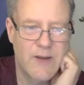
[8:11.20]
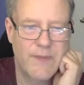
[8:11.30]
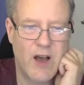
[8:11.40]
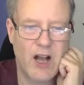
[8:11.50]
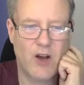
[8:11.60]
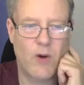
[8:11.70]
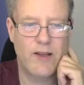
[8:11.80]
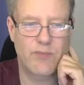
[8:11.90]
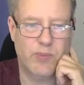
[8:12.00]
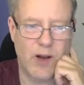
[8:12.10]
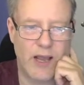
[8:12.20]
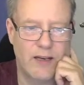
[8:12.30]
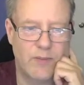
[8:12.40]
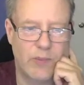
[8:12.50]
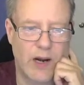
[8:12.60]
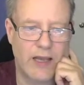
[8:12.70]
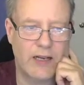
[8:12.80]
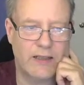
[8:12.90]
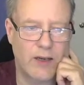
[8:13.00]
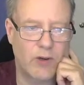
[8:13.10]
not quite bright, but I'm going
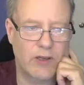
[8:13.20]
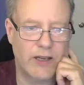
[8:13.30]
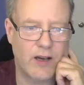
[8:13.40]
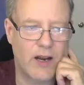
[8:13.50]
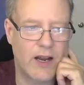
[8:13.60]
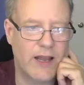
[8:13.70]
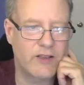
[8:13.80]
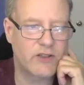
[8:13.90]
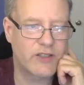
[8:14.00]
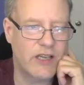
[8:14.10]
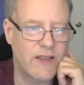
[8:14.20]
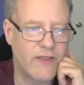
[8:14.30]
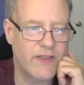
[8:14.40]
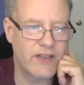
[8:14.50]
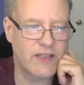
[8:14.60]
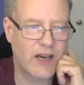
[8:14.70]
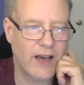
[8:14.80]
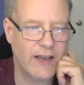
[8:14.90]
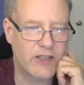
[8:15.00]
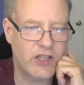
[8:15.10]
to double click on it and you'll see this
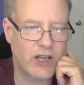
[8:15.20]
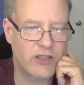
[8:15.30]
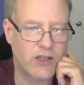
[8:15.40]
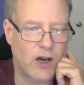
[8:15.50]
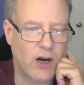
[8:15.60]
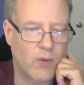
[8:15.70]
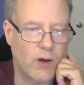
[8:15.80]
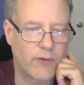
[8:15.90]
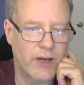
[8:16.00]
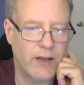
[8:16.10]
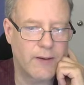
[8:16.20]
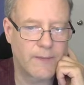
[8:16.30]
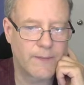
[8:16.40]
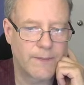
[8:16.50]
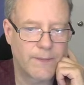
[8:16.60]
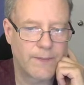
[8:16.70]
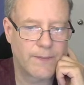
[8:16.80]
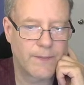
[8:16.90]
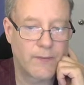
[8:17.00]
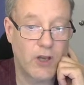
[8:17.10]
guy change to R1. Ready?
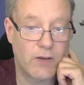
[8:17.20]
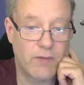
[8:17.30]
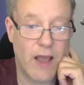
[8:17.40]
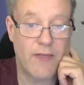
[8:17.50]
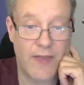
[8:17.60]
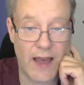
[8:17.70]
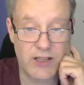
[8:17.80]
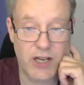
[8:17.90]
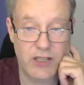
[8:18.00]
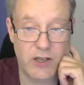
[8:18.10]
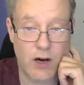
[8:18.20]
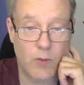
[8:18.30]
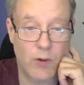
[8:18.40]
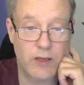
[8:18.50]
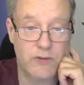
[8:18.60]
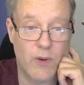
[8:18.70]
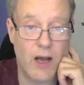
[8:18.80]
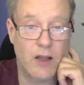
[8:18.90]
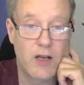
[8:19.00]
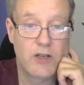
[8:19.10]
Good. And that changed to R1 as
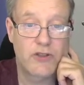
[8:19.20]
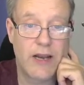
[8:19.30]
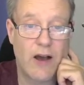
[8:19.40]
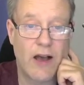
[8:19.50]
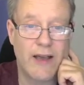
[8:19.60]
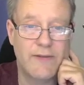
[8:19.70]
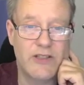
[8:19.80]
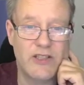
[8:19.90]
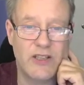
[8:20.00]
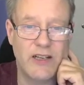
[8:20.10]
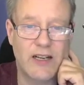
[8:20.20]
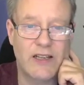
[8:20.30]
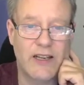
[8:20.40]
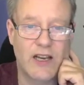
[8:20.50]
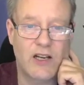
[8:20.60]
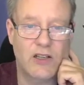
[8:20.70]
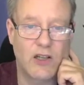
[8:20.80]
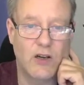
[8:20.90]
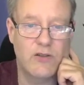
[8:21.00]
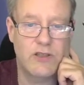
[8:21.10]
well. So now I'm just going to click
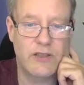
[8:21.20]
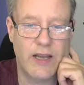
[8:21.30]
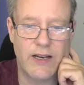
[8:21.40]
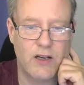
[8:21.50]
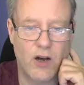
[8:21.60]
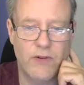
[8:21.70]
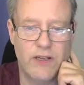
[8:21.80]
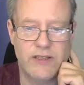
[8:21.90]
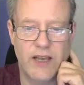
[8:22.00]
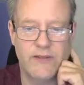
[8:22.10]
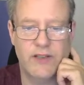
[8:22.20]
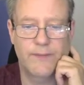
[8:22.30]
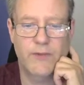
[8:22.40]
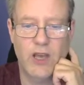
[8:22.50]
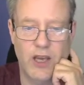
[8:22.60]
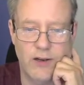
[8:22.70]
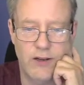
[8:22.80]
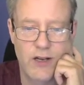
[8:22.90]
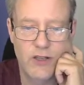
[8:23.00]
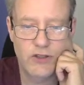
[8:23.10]
close and it already saves it. Okay, good.
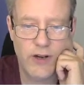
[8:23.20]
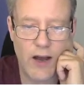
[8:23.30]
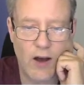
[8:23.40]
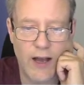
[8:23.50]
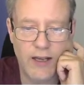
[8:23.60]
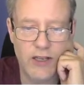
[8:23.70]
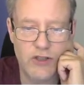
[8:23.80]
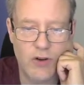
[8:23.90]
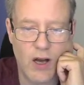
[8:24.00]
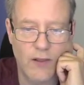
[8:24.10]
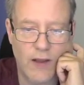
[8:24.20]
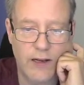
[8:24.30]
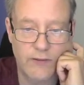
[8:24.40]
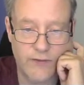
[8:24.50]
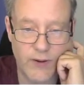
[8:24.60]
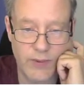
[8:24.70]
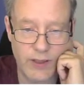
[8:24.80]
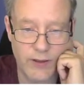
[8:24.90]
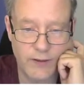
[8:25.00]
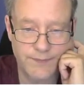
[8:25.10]
So now I'm going to draw a line from
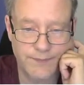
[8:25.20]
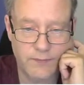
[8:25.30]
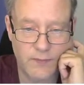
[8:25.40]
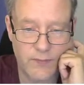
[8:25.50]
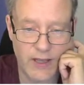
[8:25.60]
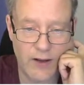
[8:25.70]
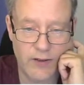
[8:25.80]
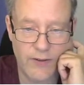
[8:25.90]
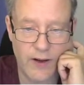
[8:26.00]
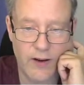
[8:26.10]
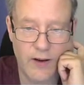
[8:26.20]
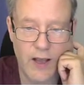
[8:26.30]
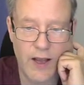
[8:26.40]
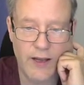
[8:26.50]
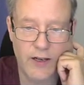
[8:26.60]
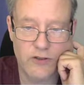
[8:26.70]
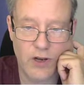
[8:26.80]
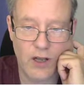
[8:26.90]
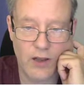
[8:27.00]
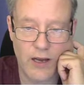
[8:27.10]
here down to there. I'm going to
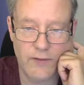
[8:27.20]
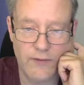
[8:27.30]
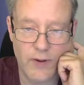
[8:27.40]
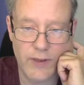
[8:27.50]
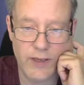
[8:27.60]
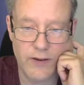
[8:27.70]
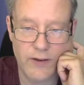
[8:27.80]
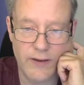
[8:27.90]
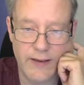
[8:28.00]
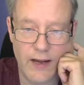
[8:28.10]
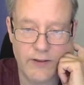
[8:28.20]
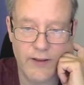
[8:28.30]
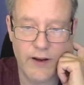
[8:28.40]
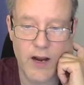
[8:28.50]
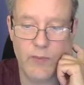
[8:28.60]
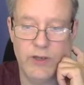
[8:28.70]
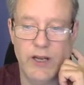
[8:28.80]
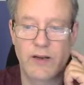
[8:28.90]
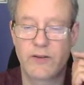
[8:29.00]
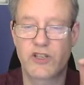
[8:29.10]
draw a line from here down to there and we're
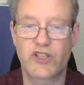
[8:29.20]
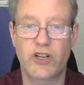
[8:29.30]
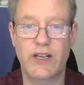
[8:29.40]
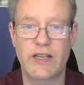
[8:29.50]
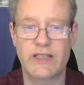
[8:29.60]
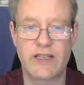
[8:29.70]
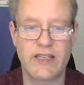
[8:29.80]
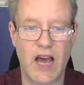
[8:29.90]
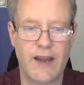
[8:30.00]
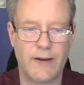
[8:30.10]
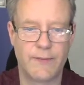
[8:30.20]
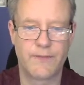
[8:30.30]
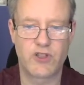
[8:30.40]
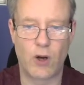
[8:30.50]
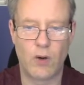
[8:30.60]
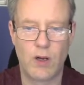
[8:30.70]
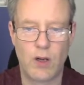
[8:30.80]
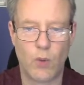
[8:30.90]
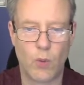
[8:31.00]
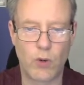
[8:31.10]
done. The circuit is done. So
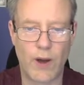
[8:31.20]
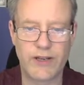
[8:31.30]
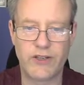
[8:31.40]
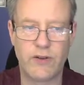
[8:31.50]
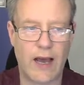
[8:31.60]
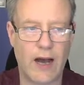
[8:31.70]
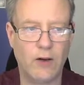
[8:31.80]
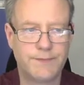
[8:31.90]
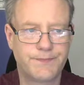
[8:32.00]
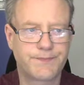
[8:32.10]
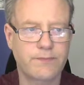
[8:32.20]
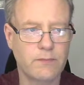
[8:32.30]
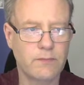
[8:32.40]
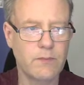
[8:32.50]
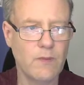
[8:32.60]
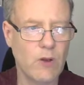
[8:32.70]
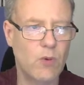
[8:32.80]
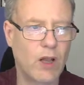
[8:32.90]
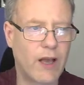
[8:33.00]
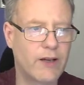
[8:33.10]
what do I do now?
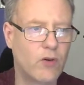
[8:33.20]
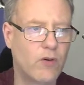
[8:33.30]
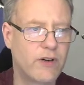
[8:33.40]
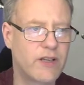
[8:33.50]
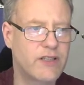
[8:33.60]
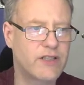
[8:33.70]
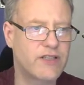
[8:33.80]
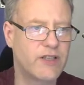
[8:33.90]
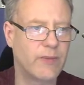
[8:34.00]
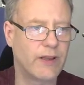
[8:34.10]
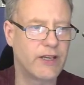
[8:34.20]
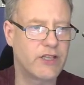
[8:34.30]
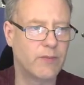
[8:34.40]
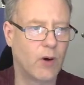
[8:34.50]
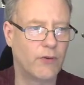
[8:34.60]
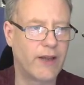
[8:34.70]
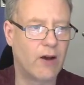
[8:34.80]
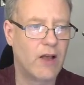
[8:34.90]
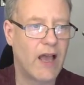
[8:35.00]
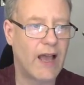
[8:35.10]
Well, I go over to this simulation mode.
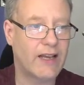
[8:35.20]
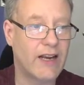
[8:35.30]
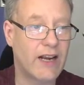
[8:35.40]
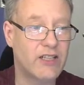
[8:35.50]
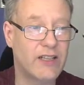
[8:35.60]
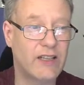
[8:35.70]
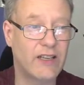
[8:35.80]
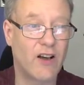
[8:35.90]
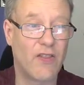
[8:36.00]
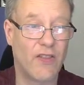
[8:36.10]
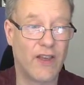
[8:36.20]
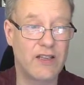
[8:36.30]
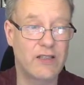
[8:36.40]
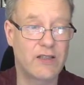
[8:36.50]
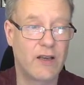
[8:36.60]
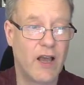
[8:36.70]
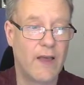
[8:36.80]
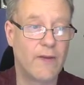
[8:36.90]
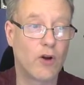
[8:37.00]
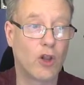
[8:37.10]
Now, I can actually click on this,
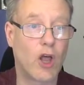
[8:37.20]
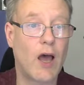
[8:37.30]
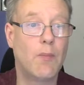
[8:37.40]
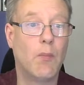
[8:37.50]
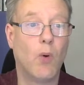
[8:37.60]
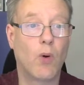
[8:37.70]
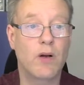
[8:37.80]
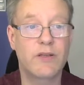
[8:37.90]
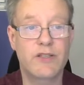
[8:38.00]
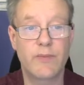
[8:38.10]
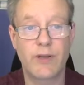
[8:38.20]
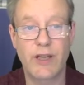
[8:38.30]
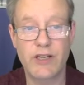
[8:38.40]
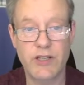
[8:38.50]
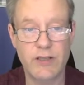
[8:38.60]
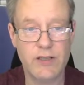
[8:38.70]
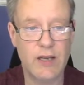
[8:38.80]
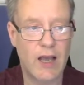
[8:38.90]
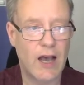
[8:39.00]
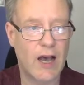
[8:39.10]
and there are a lot more simulations.
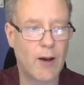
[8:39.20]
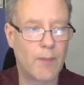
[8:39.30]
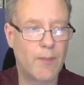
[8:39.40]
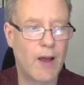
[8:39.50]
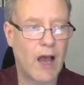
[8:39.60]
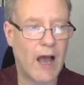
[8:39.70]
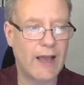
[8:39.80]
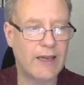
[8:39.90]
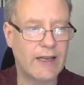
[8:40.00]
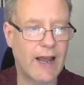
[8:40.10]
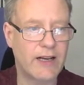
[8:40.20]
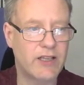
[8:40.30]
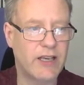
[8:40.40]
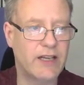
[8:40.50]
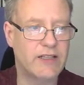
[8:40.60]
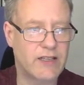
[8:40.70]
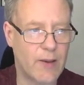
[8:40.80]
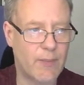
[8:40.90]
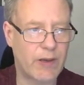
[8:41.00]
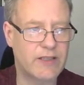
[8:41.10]
I can actually hit
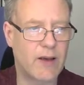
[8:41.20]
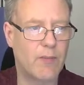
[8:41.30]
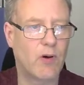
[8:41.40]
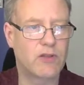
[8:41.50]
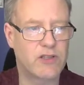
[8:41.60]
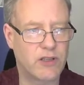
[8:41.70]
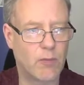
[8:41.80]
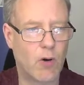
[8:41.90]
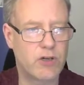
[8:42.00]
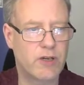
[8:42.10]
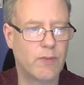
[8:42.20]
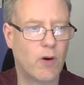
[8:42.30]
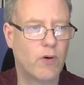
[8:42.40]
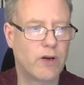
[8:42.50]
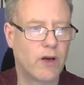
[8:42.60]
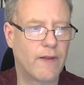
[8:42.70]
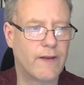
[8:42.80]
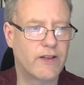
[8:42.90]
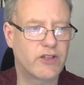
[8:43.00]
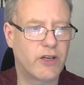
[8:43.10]
step-by-step mode or slow motion mode and all that.
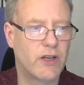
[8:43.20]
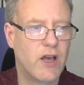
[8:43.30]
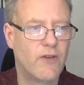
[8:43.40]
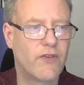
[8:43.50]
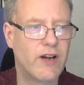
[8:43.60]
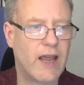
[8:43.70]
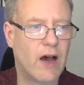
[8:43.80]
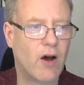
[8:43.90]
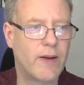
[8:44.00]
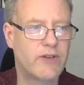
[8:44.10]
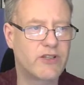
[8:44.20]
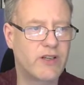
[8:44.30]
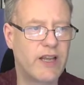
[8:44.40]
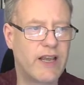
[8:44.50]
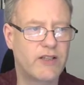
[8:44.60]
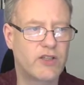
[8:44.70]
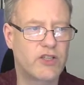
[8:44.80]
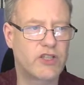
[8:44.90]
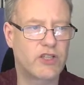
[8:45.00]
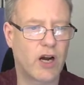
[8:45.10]
That's good. For now, I'm just going to hit
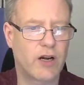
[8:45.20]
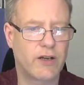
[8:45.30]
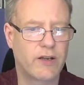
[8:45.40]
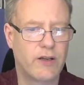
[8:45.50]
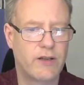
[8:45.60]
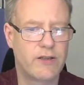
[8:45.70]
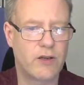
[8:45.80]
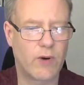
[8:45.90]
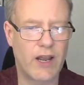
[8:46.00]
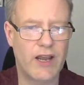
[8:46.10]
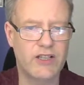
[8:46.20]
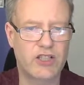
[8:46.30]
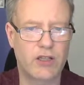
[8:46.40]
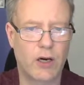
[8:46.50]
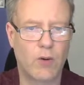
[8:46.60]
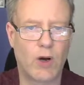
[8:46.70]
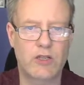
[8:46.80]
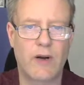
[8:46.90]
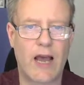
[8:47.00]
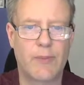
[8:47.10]
start. So when I hit start, watch
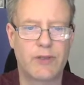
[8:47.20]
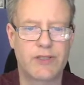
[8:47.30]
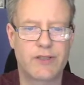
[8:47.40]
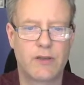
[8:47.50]
what happens.